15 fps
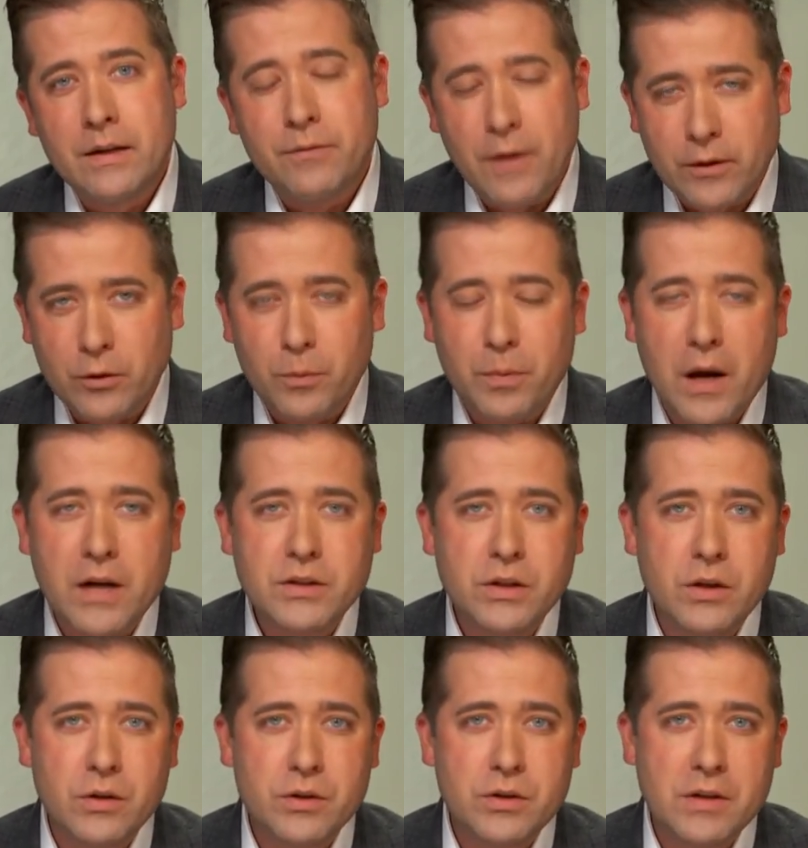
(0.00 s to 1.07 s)
Federal
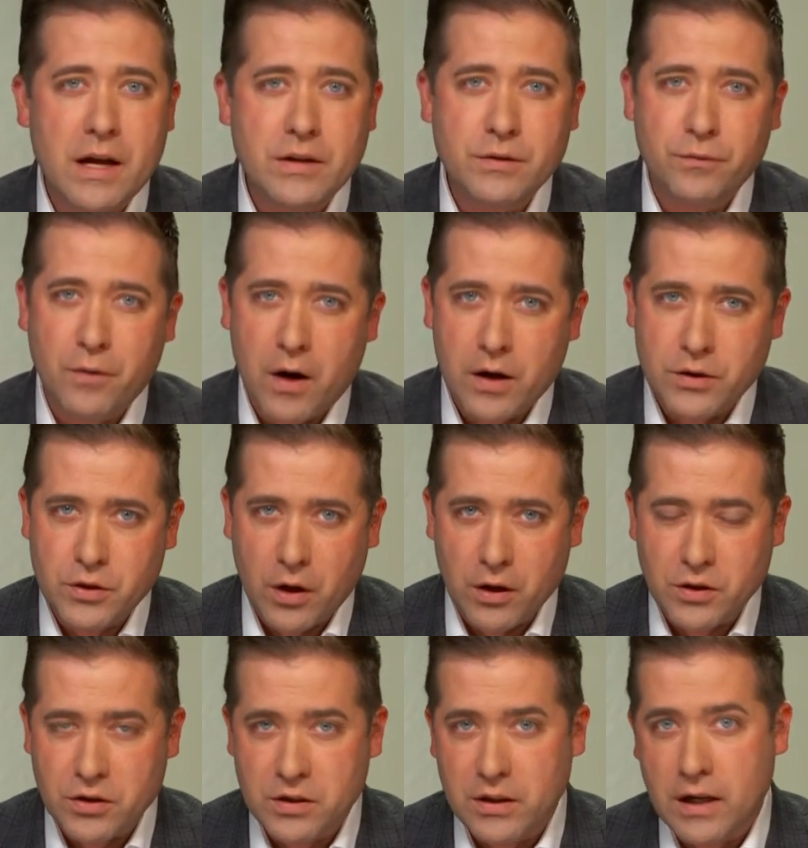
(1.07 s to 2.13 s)
prosecutors announced fraud
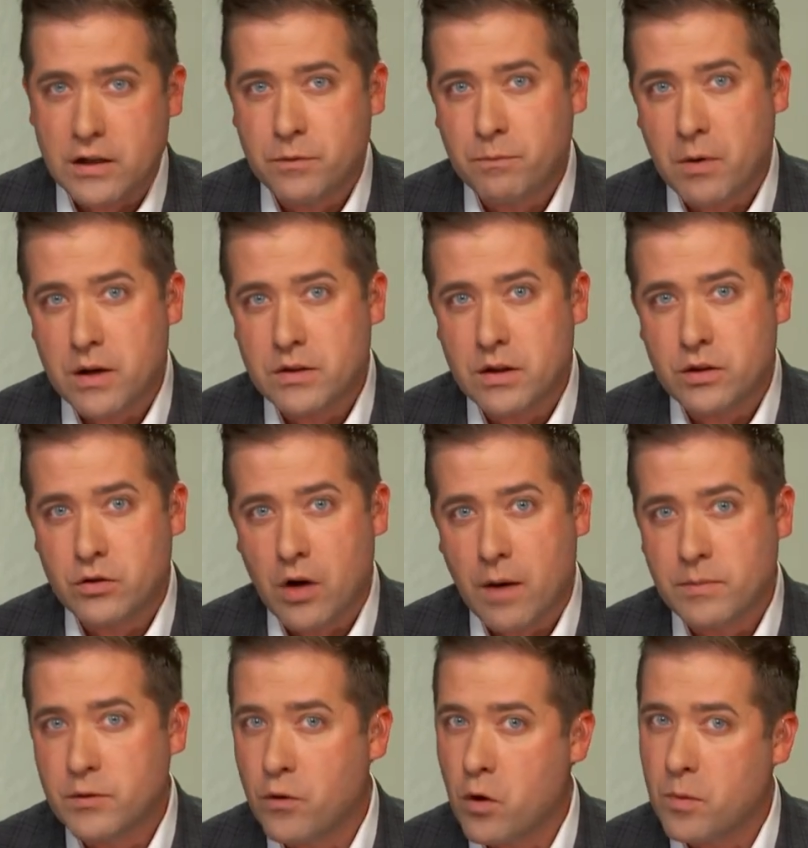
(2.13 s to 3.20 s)
charges against President
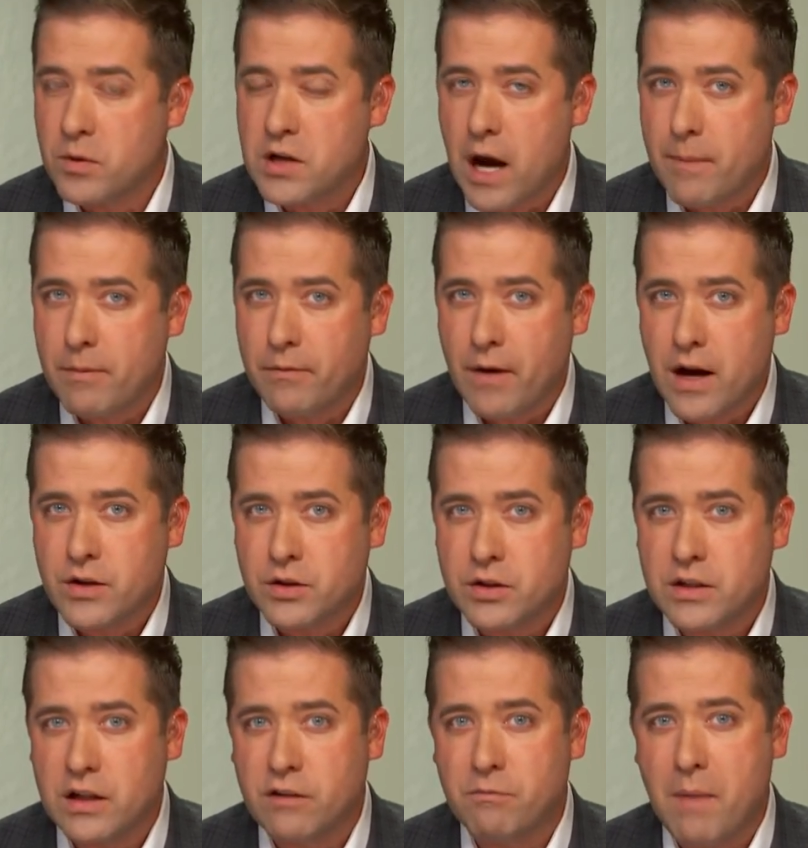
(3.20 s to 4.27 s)
Trump's former top advisor
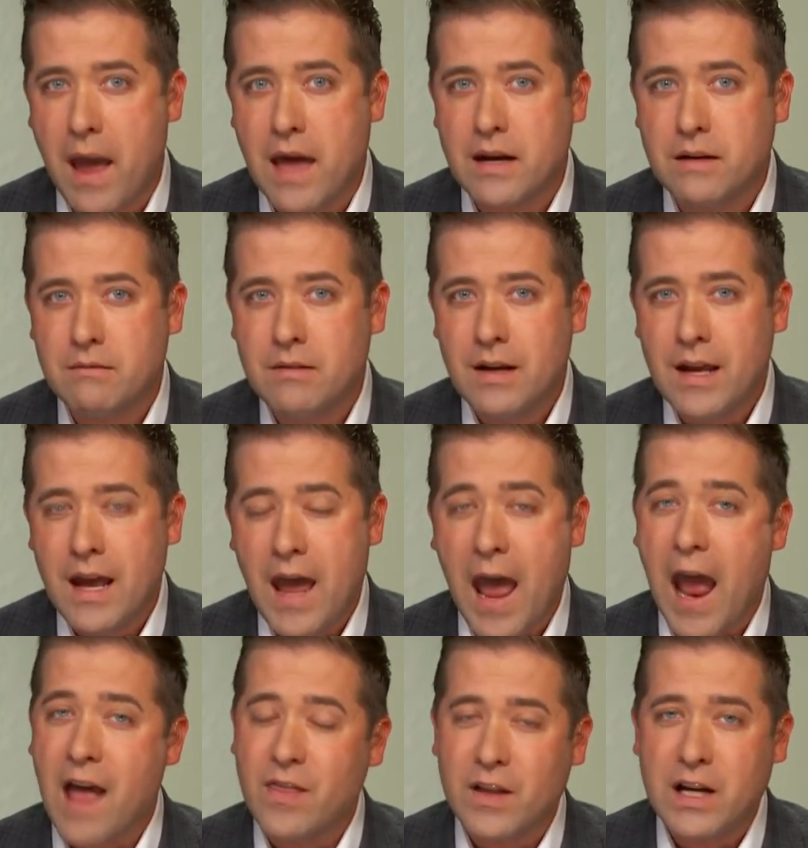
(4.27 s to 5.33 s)
Steve Bannon
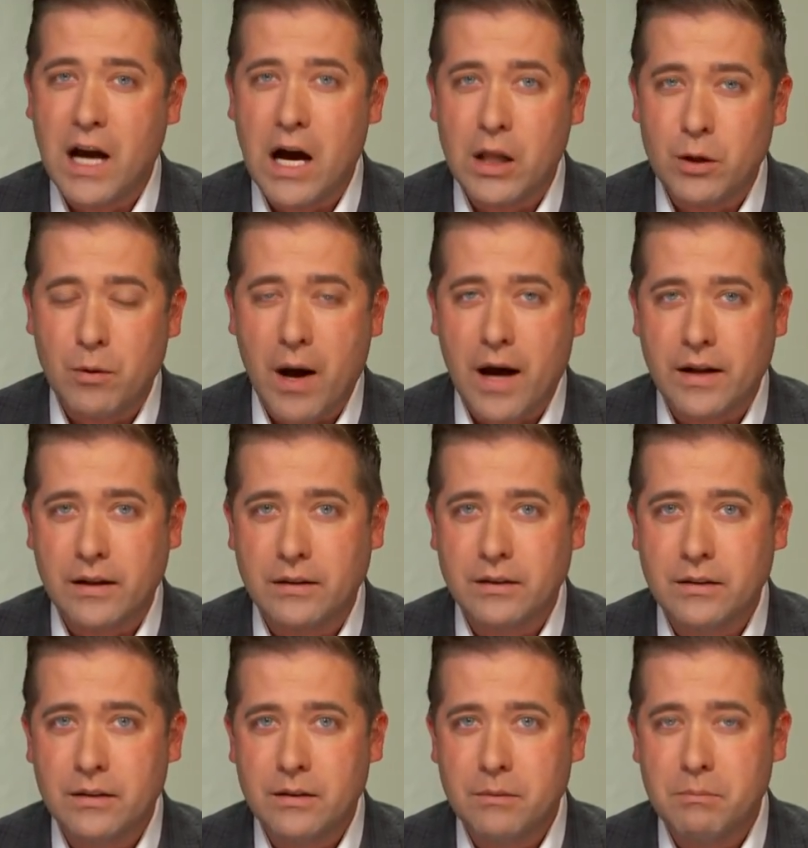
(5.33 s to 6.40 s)
and the Coloradan
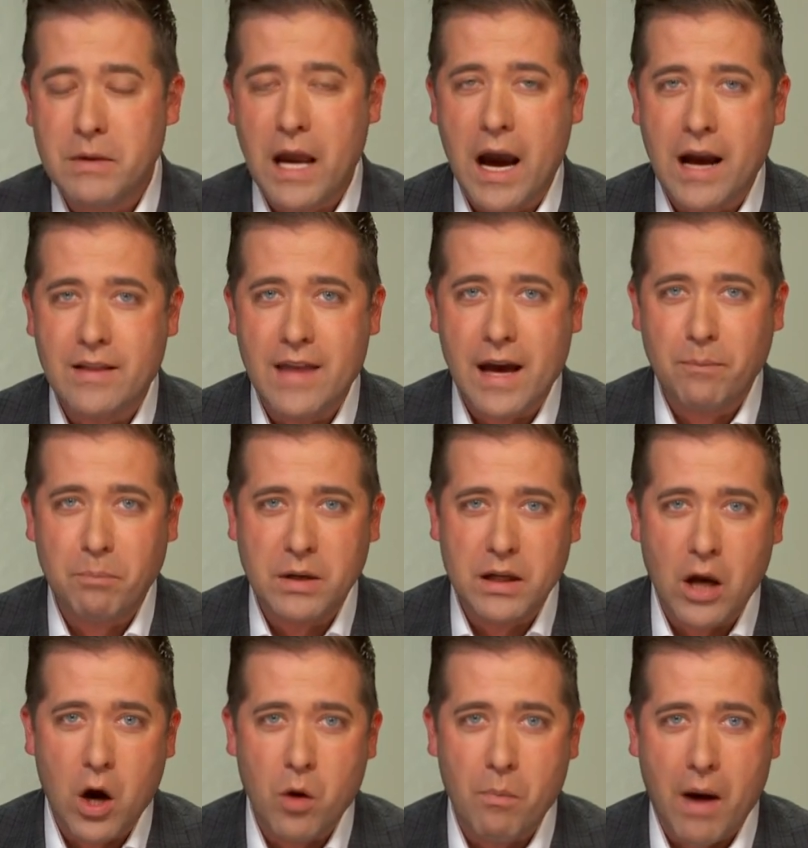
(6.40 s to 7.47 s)
behind that
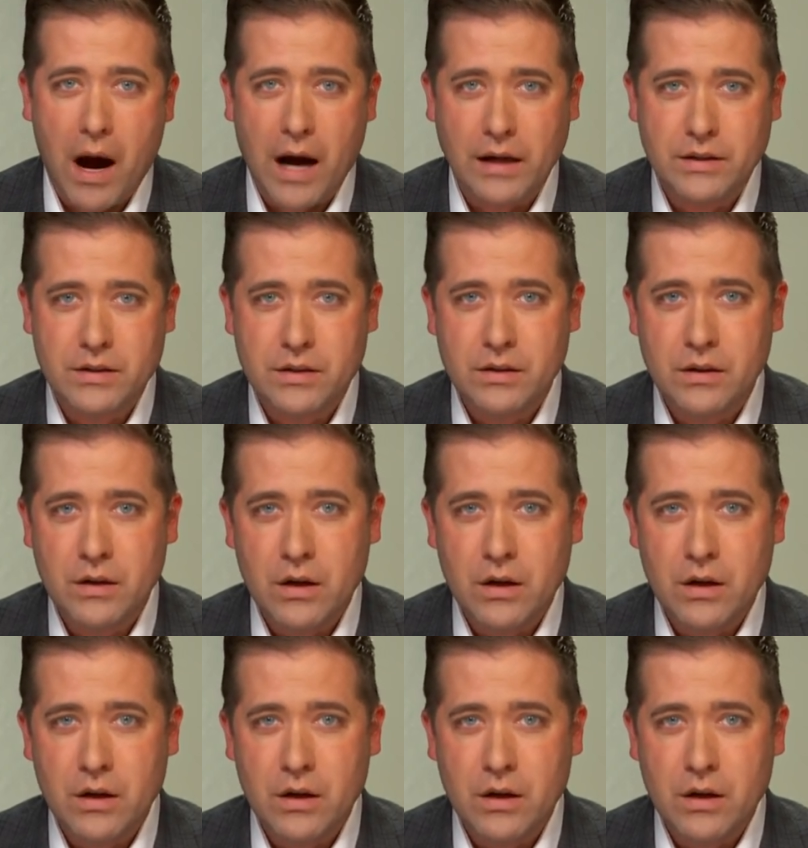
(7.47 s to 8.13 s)
P.O. box.